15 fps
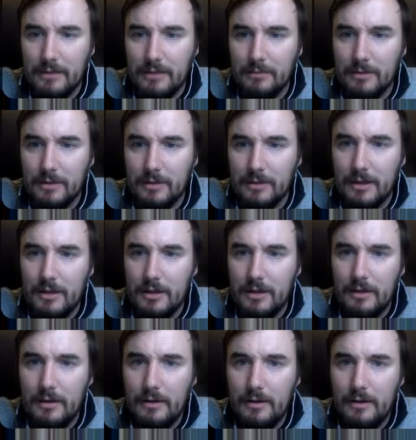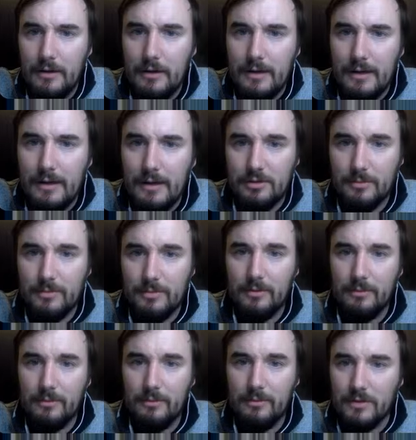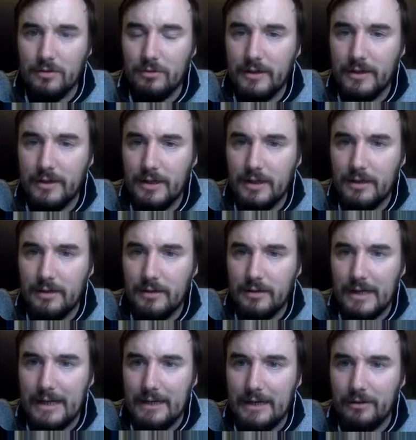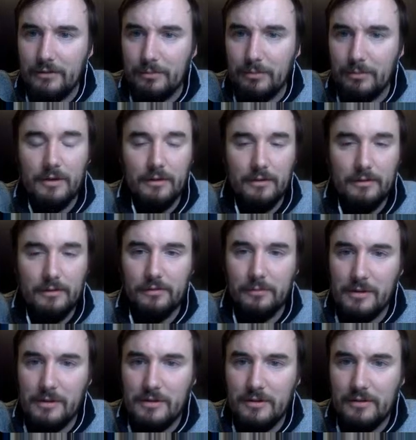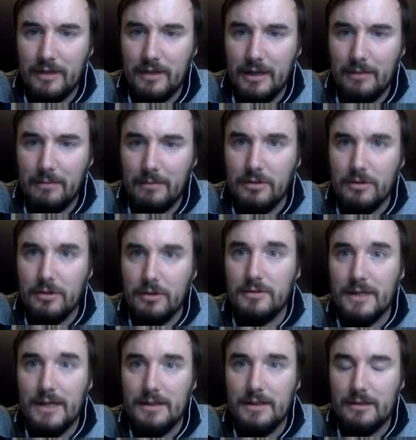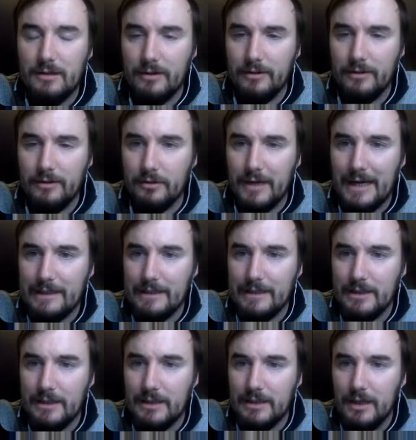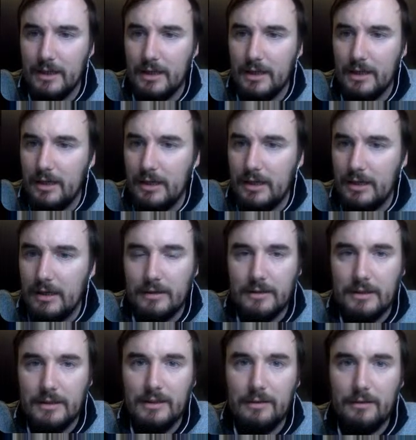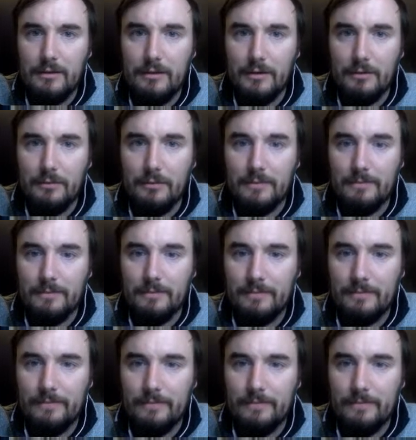name, National Museum of Victoria, Echinorhinus brucus is a species name, no data on the locality, 1931.